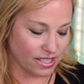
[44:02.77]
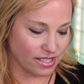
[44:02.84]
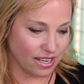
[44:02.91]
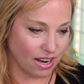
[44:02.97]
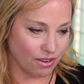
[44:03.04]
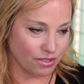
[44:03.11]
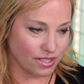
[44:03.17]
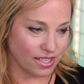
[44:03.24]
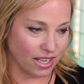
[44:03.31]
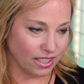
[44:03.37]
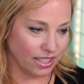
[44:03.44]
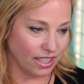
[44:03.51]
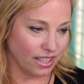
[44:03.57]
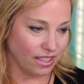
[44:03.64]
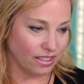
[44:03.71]
is now
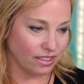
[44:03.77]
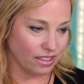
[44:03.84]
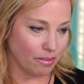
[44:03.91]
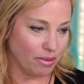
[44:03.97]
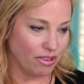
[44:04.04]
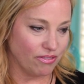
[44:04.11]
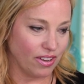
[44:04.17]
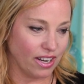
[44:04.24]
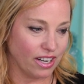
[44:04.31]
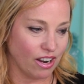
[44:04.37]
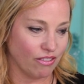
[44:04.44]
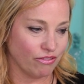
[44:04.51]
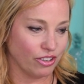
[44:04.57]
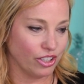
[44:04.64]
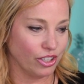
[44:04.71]
selling it. Let me find
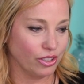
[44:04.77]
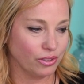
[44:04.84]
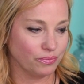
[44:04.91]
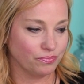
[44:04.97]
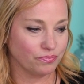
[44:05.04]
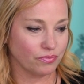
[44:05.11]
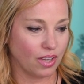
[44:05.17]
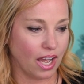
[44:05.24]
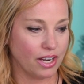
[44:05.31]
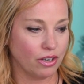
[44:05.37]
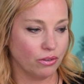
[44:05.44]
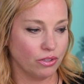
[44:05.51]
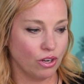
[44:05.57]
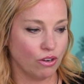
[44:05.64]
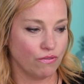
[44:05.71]
out for you. I
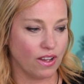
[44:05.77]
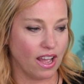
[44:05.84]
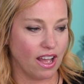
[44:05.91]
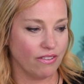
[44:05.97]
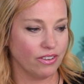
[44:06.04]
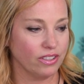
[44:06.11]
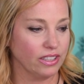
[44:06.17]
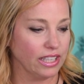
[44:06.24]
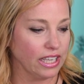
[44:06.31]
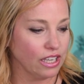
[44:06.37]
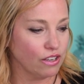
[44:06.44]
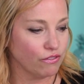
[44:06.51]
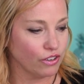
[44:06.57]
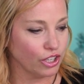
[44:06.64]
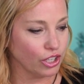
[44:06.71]
don't know if I have a
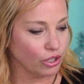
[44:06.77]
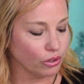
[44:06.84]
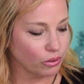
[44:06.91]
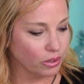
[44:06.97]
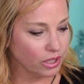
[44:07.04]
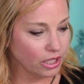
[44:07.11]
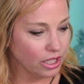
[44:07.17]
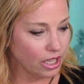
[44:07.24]
link for you.